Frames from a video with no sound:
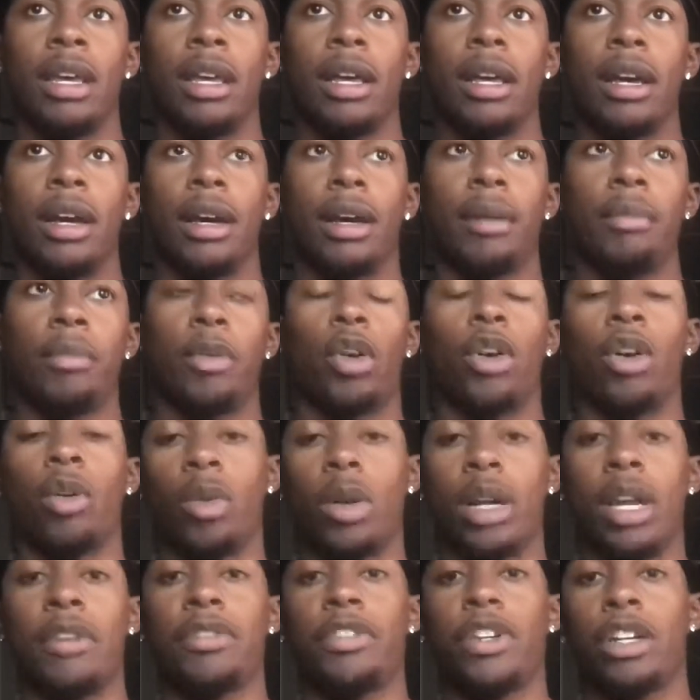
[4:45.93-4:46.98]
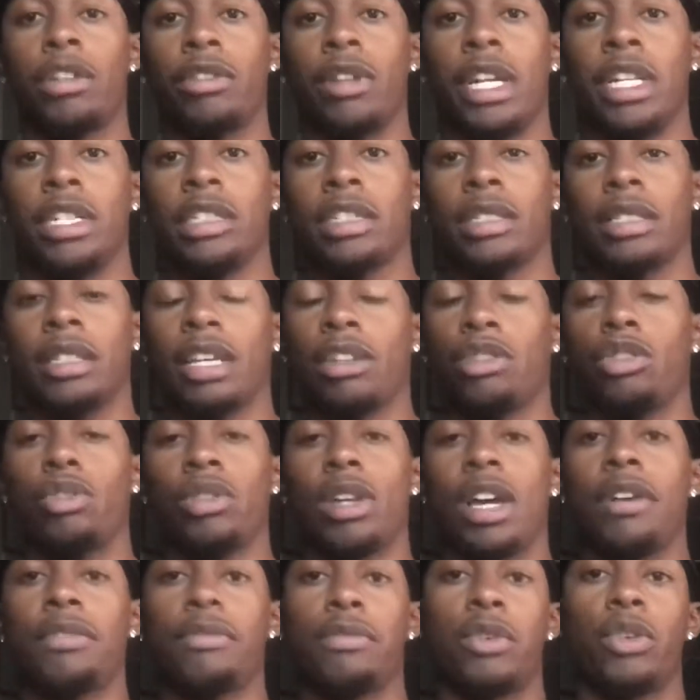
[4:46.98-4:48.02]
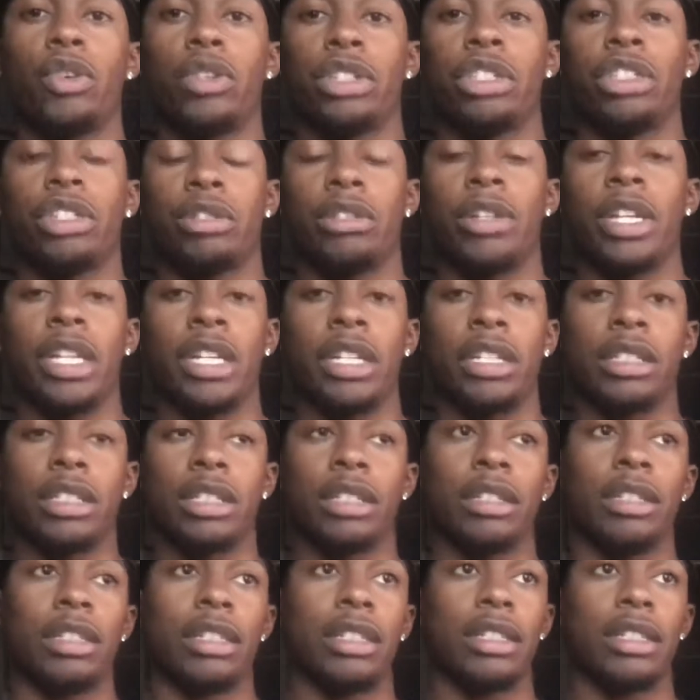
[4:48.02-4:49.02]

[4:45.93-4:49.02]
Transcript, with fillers: um, or whatever your range is. Like, do not force your range.